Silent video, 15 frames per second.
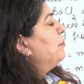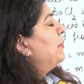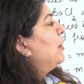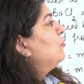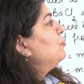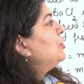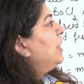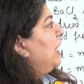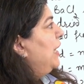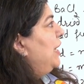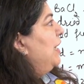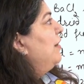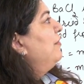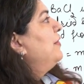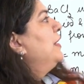compound
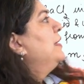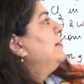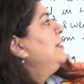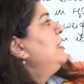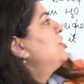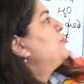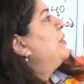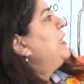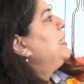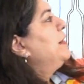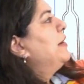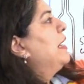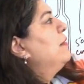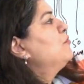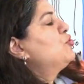gave these many
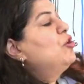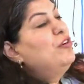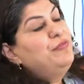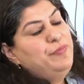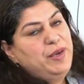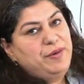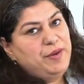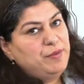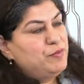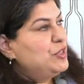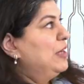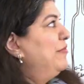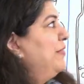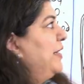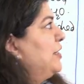grams of barium
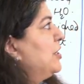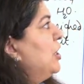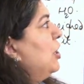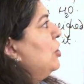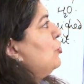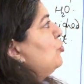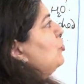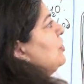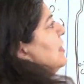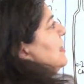sulfate. So